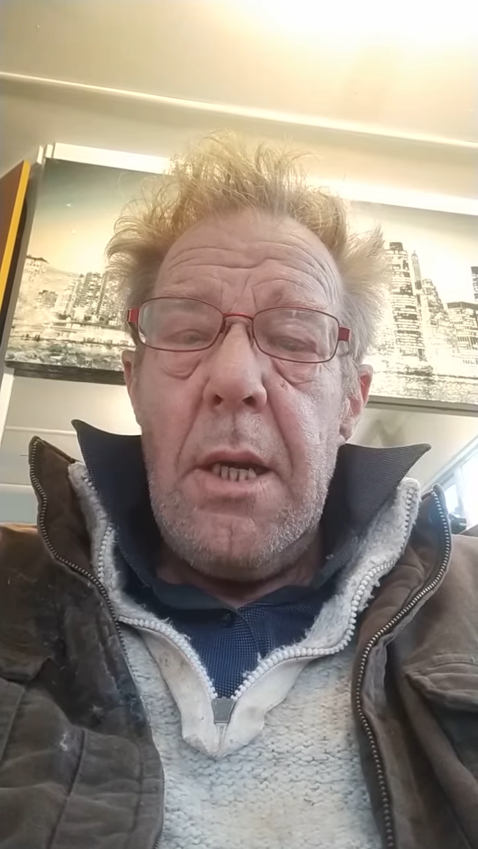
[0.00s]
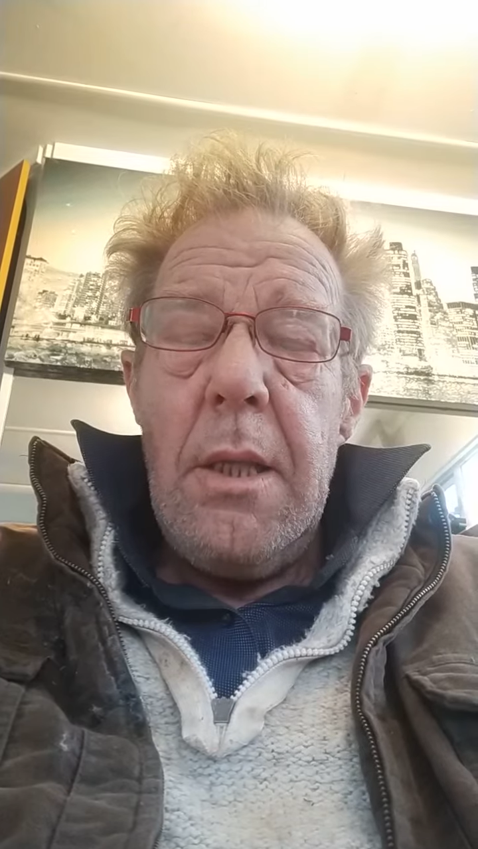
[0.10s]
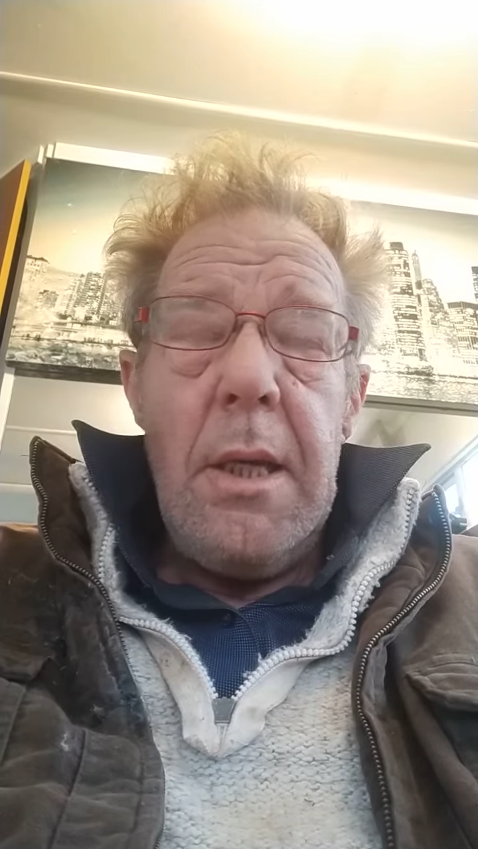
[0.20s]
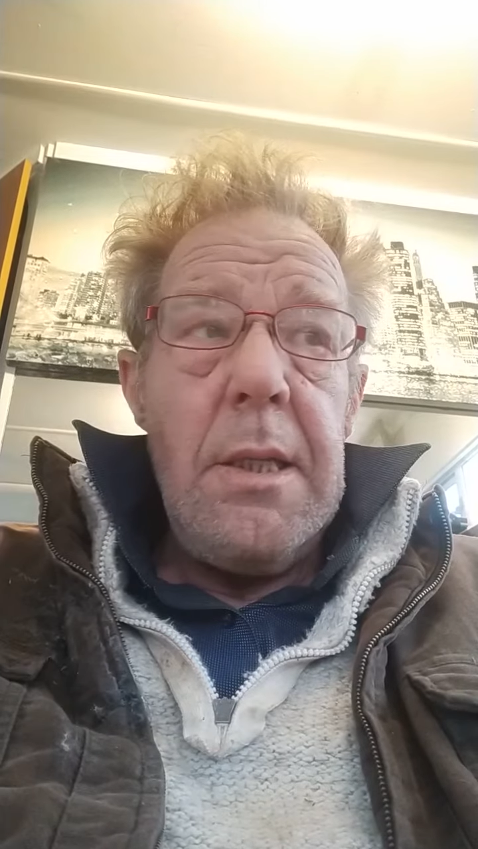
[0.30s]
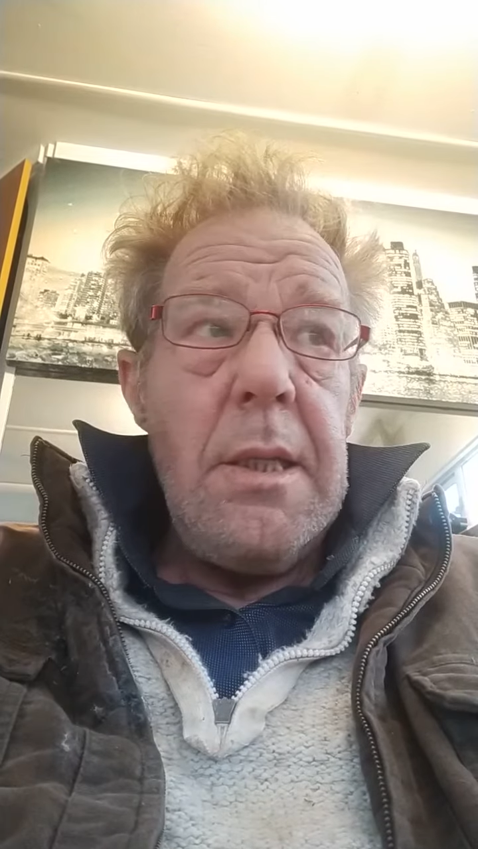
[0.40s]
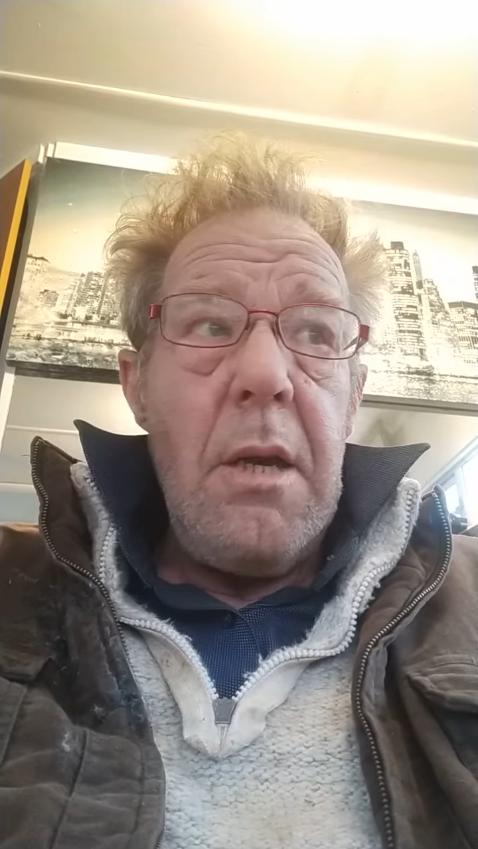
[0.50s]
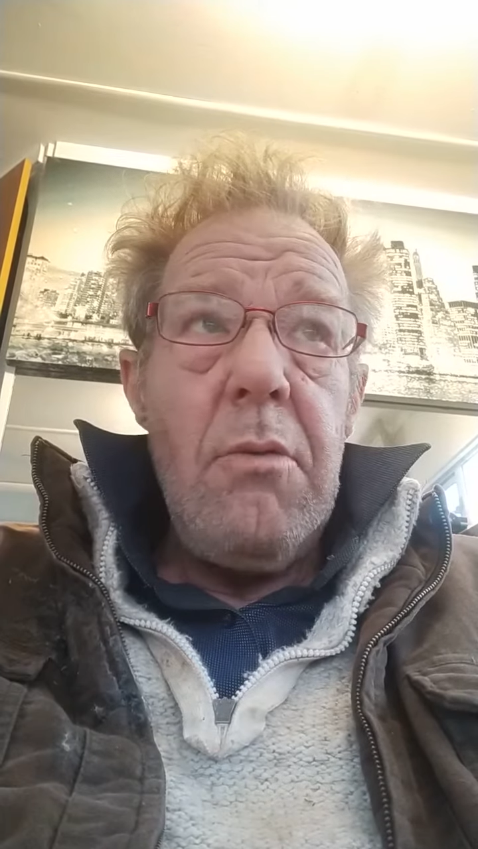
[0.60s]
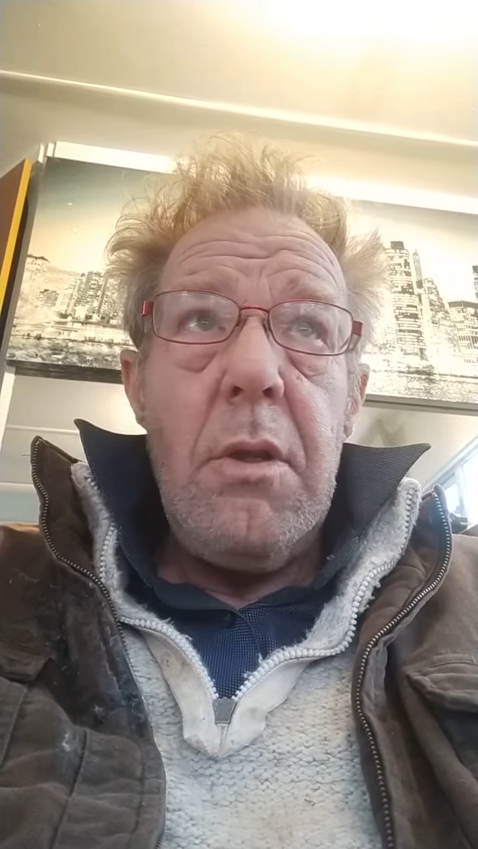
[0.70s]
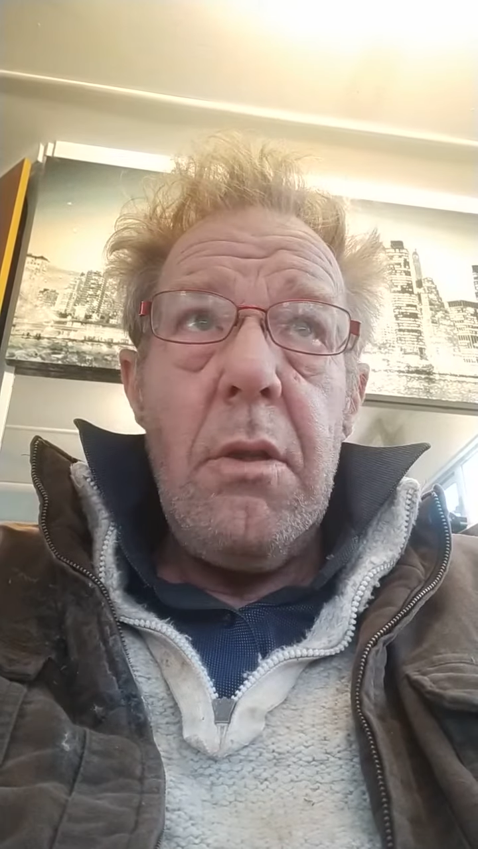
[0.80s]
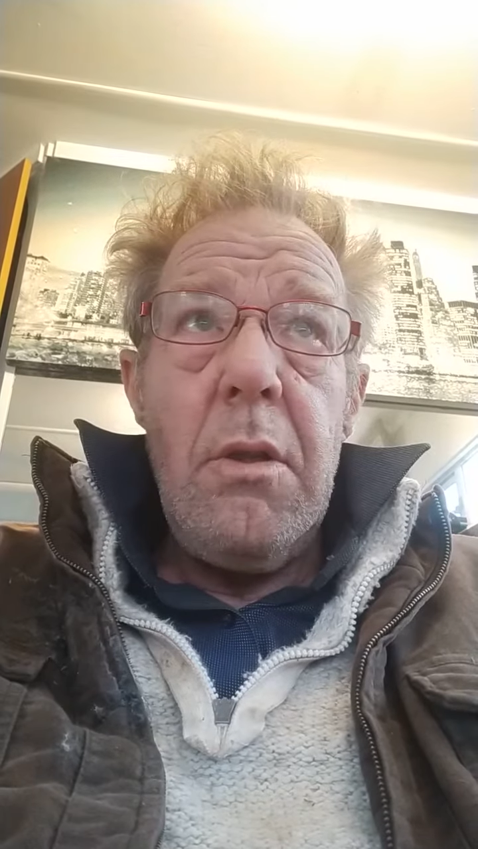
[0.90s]
I think it's
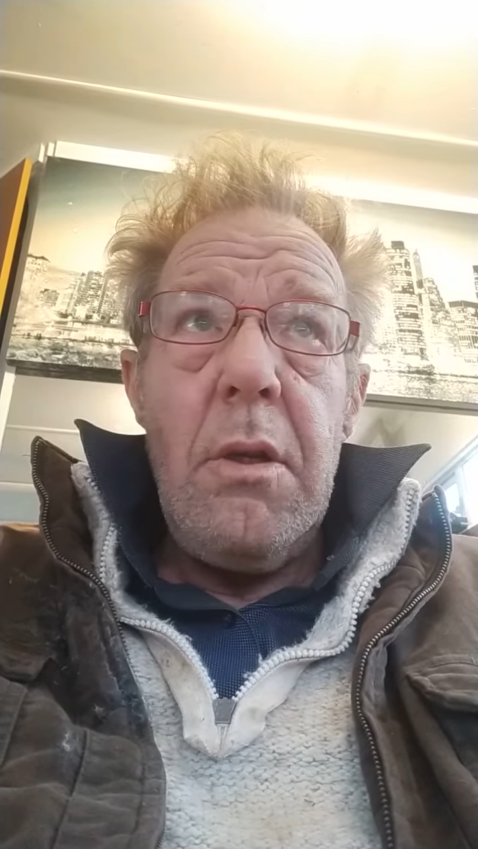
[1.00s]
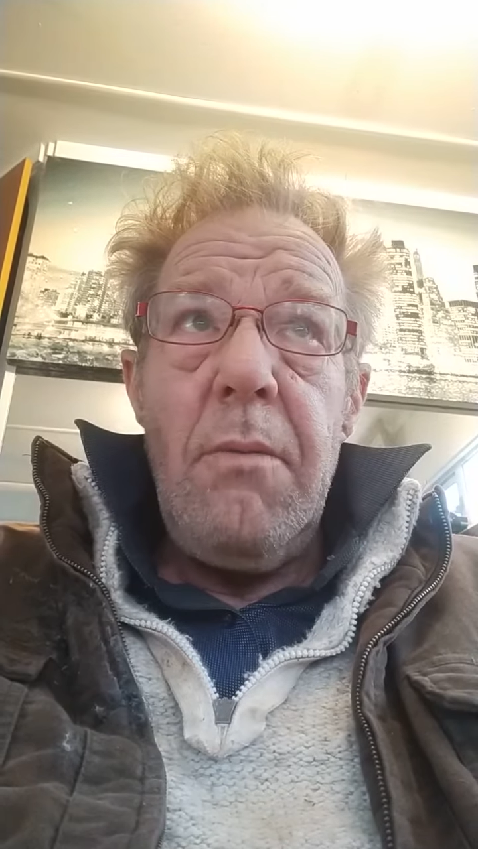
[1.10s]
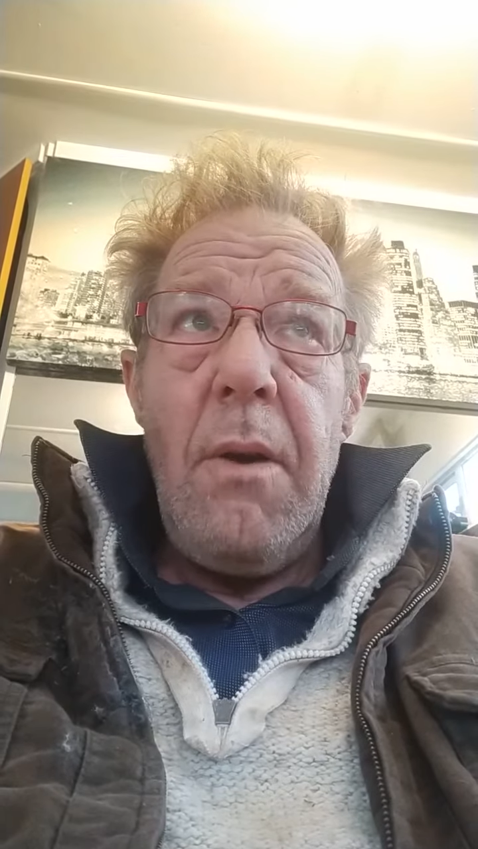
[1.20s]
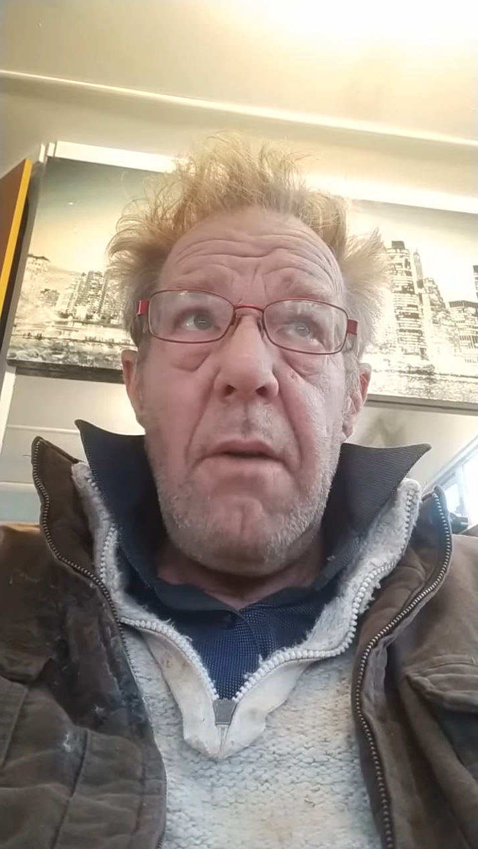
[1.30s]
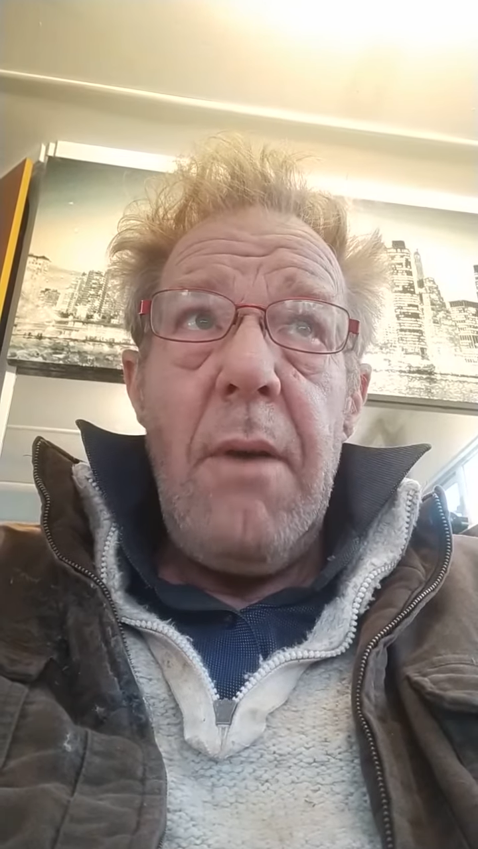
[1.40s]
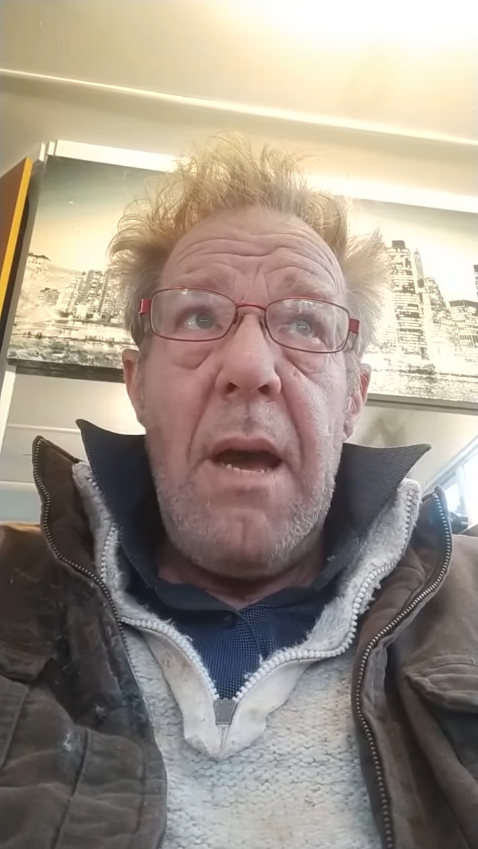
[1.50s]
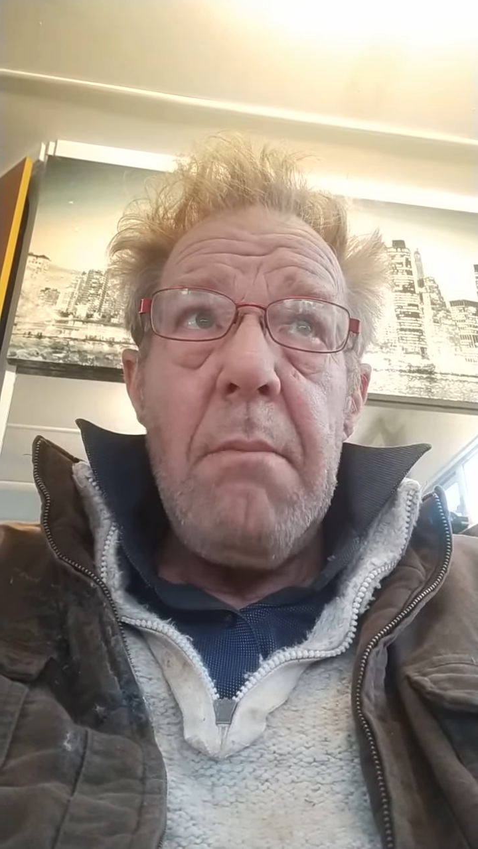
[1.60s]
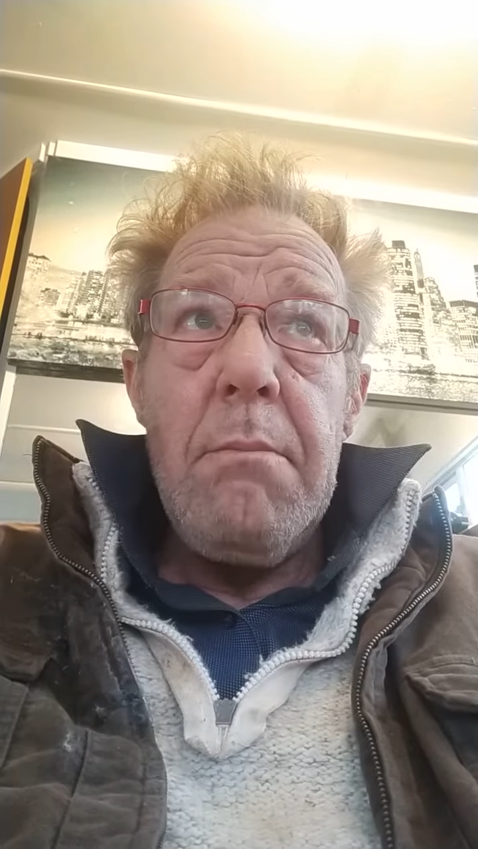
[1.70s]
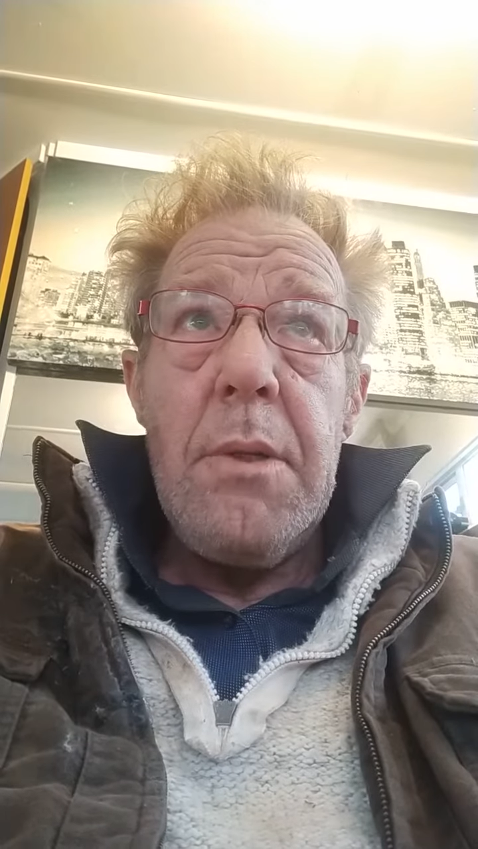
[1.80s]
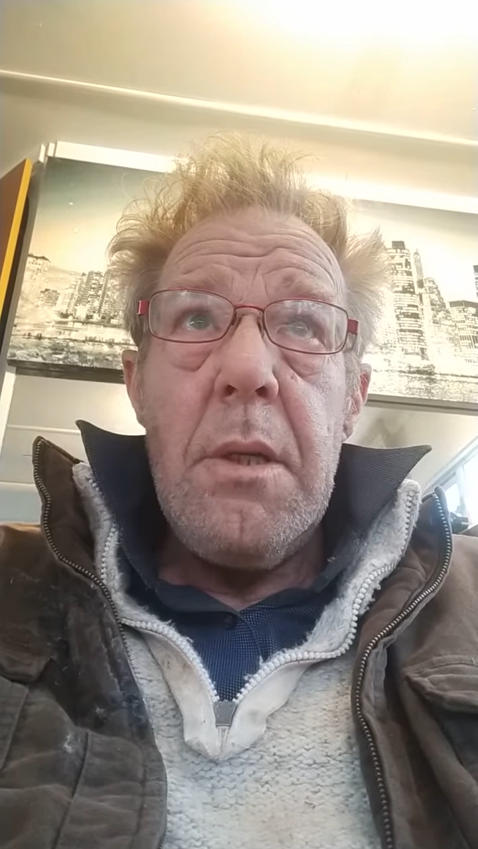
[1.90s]
135
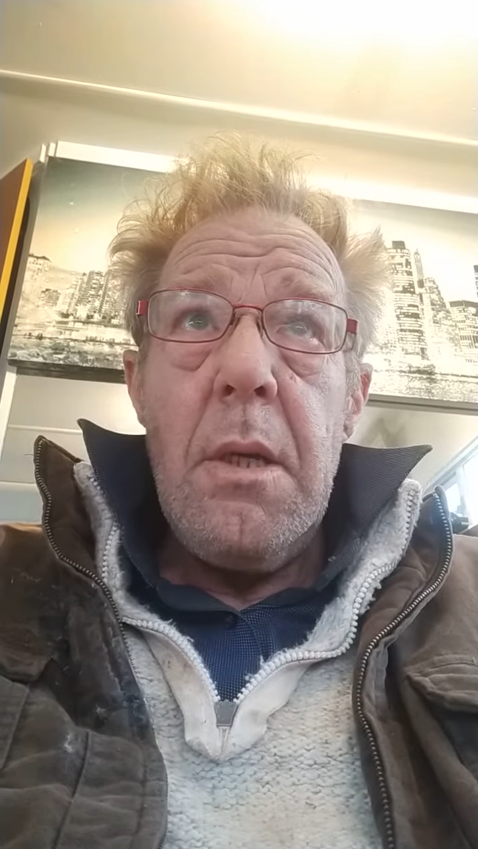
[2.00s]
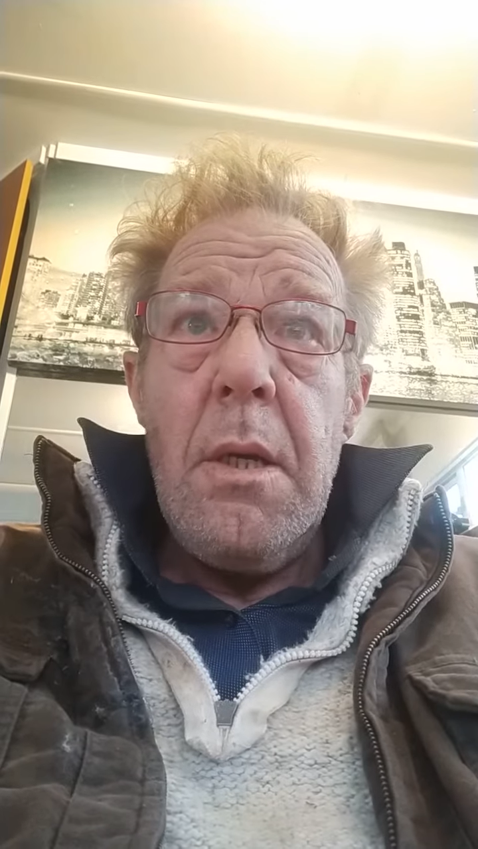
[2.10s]
amps.